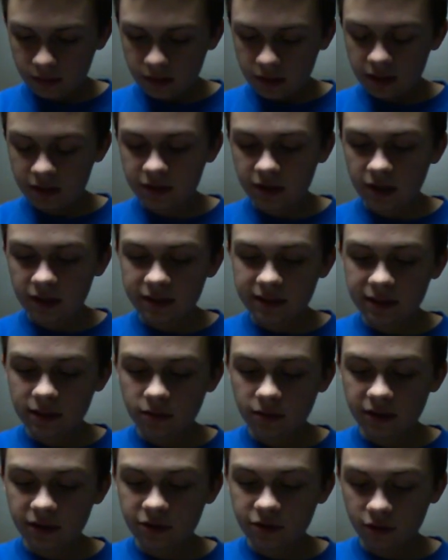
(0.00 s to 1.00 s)
It's got a
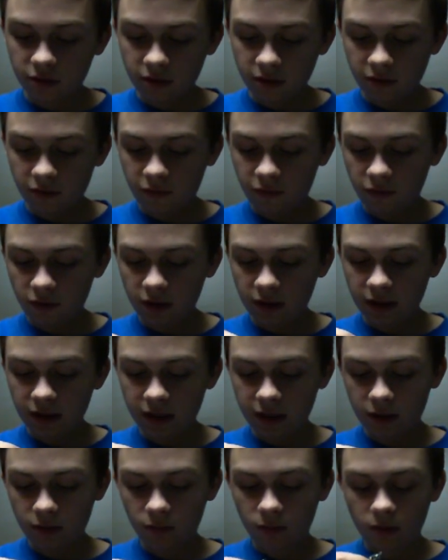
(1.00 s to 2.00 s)
steel insert on the front
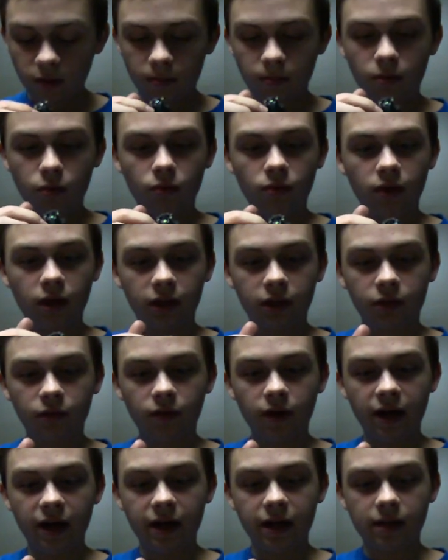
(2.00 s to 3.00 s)
here where the bolt lock
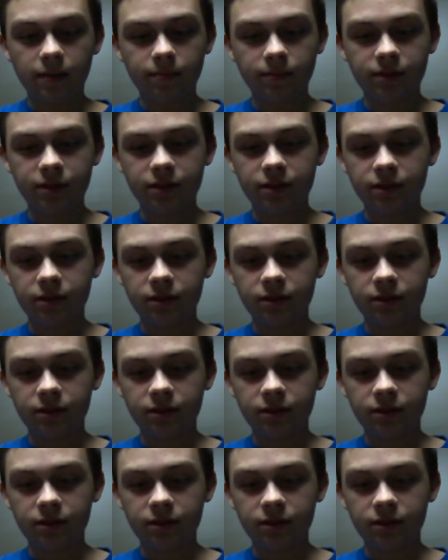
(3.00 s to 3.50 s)
grabs.